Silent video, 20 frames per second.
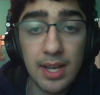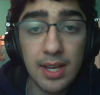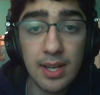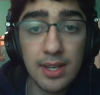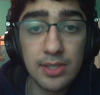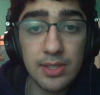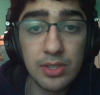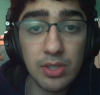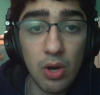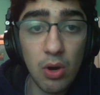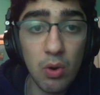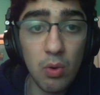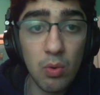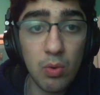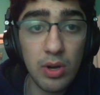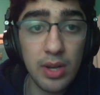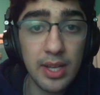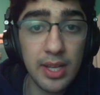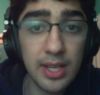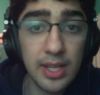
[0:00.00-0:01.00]

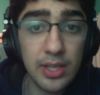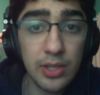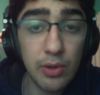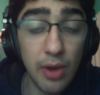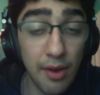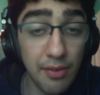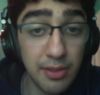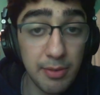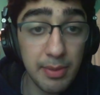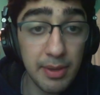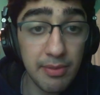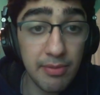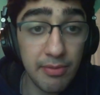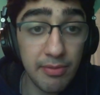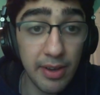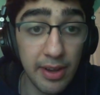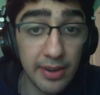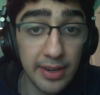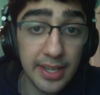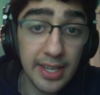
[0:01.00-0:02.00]
So you have to be
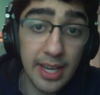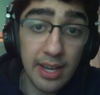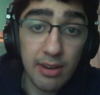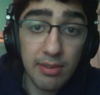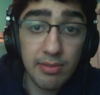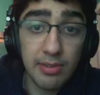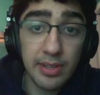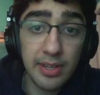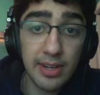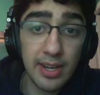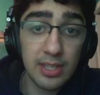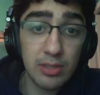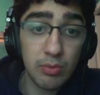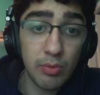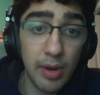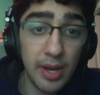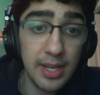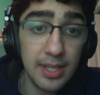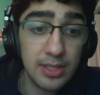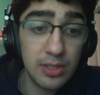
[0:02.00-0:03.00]
very careful here as
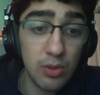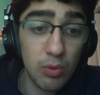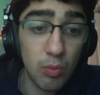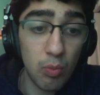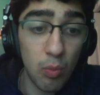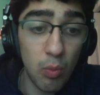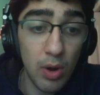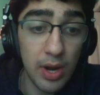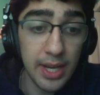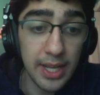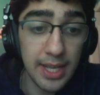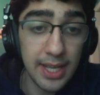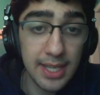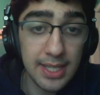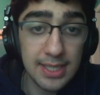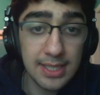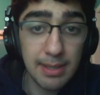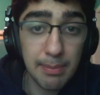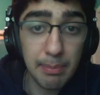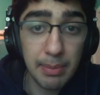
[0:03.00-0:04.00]
white. So what
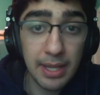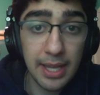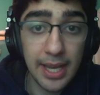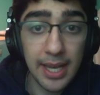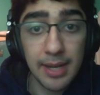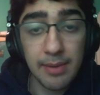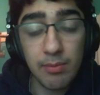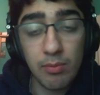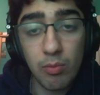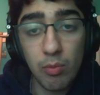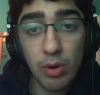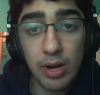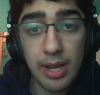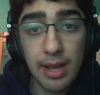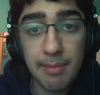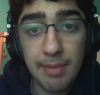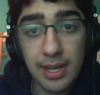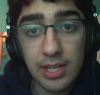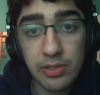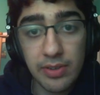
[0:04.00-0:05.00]
is the plan? What
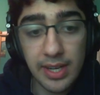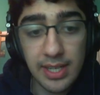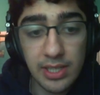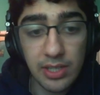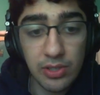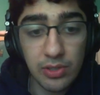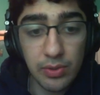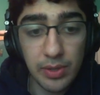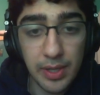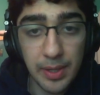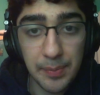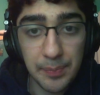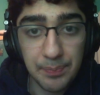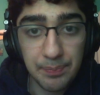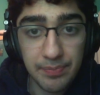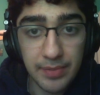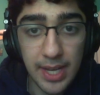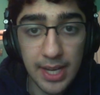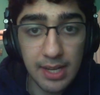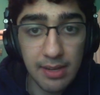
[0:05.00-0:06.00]
am I trying to do here?
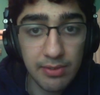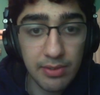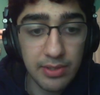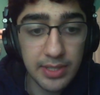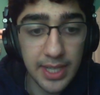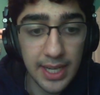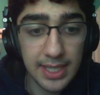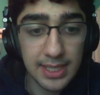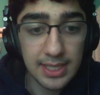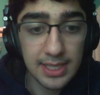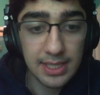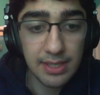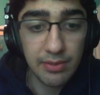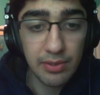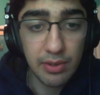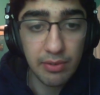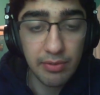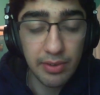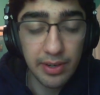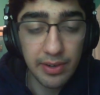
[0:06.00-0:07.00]
Take a few seconds to see if
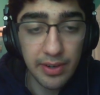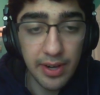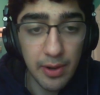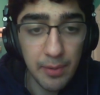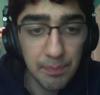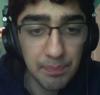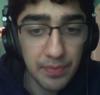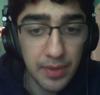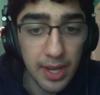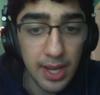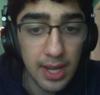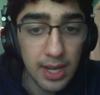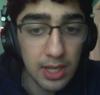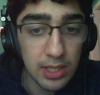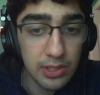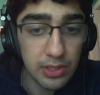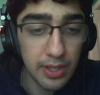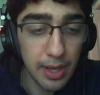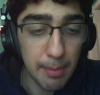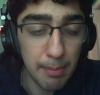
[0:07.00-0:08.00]
you can figure it out.
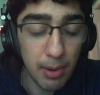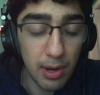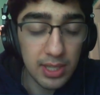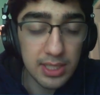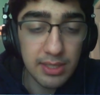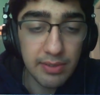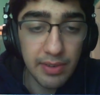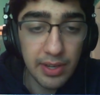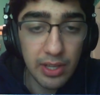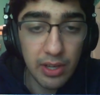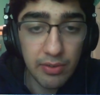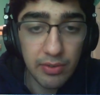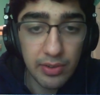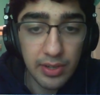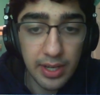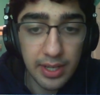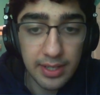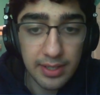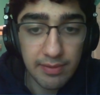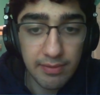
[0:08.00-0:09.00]
So yeah, pause the video if you
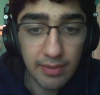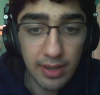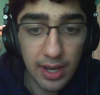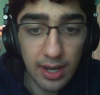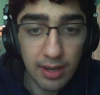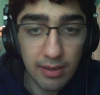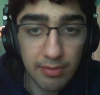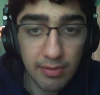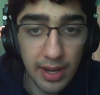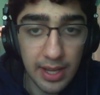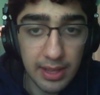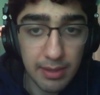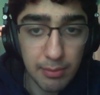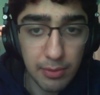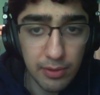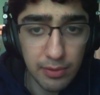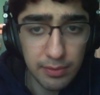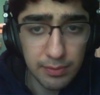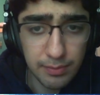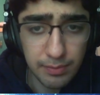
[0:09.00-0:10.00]
didn't find the
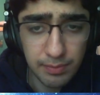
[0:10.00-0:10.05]
move.